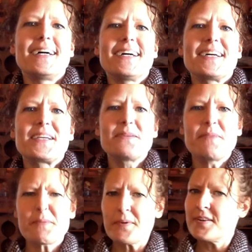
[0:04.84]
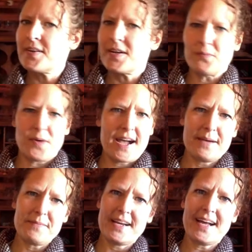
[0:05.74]
You may be wondering, why
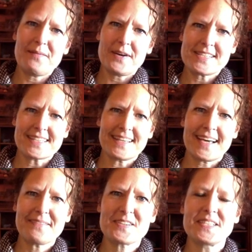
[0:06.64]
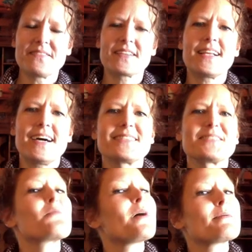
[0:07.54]
am I not watching a live version of the class?
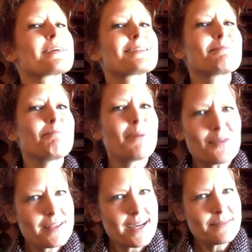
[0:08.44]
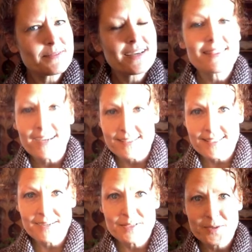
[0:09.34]
Well, because both times I thought
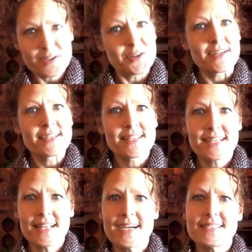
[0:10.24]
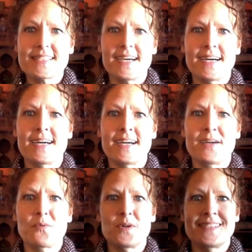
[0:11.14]
that I was recording the class,
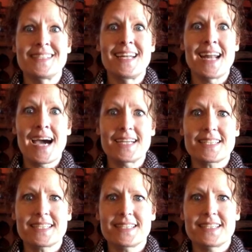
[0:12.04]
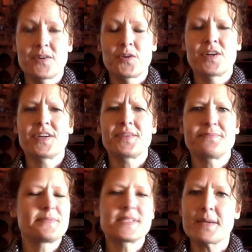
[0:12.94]
I was not. Or
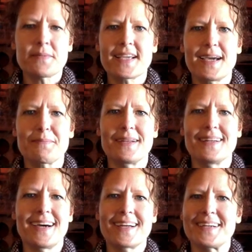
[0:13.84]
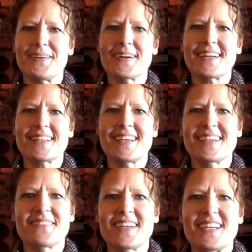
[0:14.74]
something happened, I don't know, I got to the
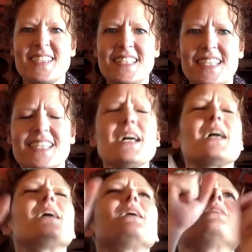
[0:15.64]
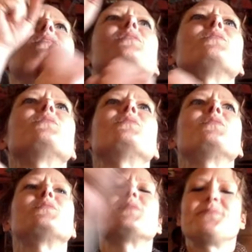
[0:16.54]
end of it and I was like,
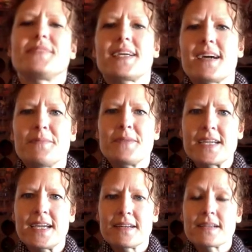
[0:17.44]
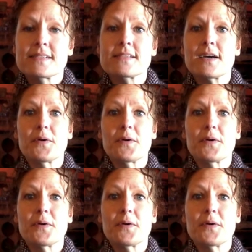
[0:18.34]
no! They got me again. So,